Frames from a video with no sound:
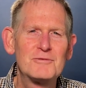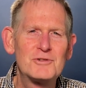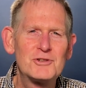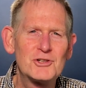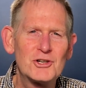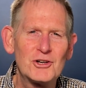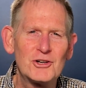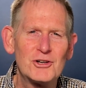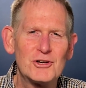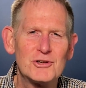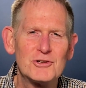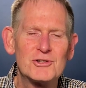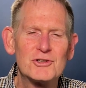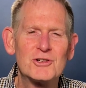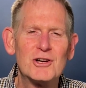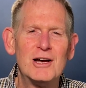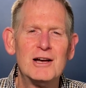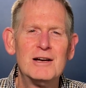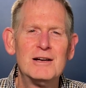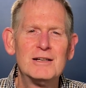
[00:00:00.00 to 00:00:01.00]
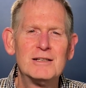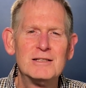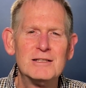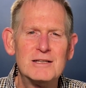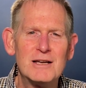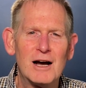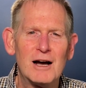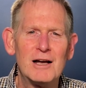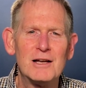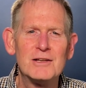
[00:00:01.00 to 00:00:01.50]
church
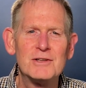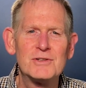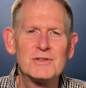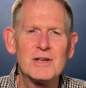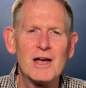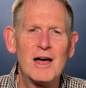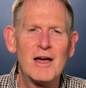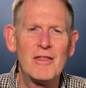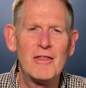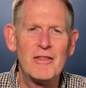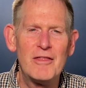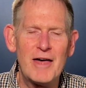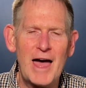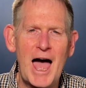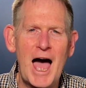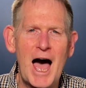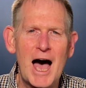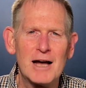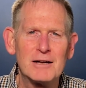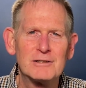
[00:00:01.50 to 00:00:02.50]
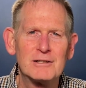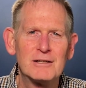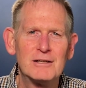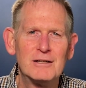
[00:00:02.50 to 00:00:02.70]
does that.